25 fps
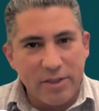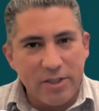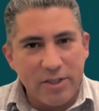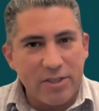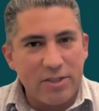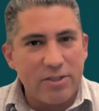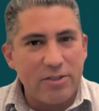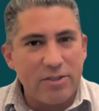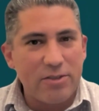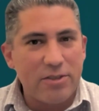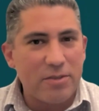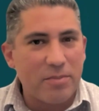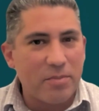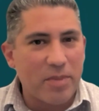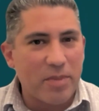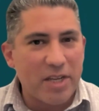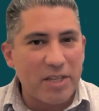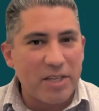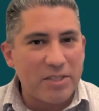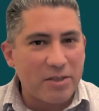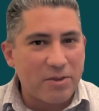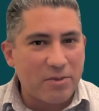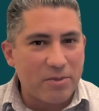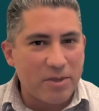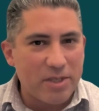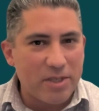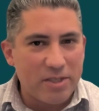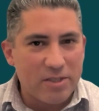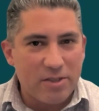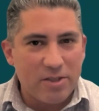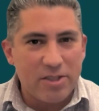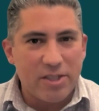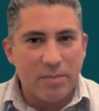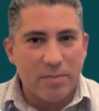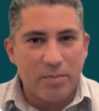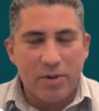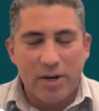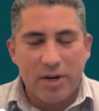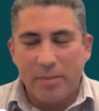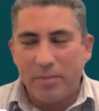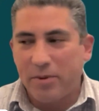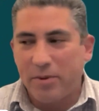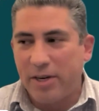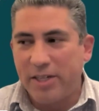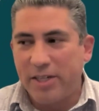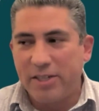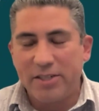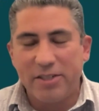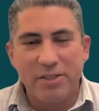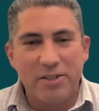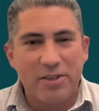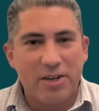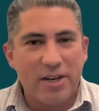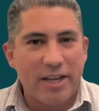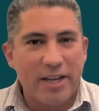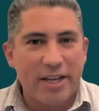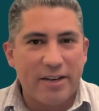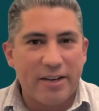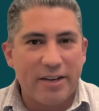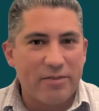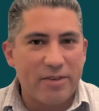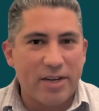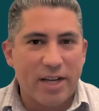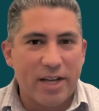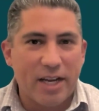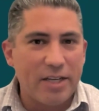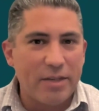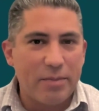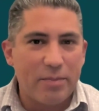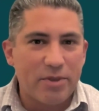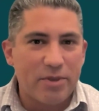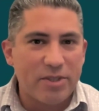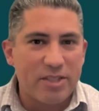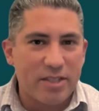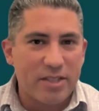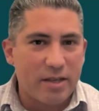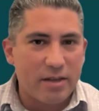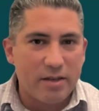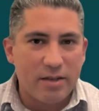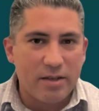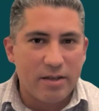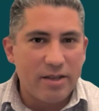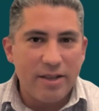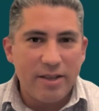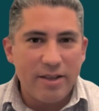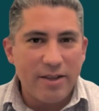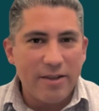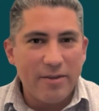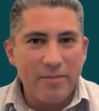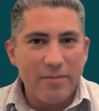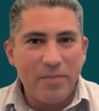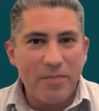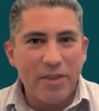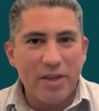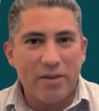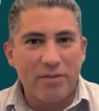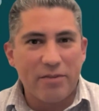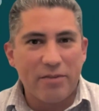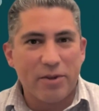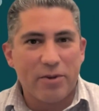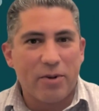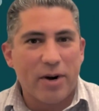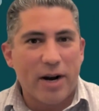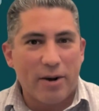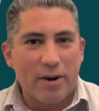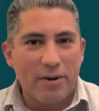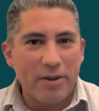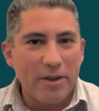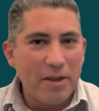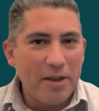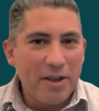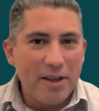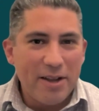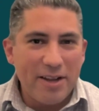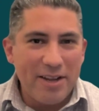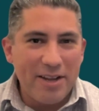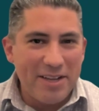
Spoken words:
if you just do some basic research and preparation, you're ahead of 90% of the crowd.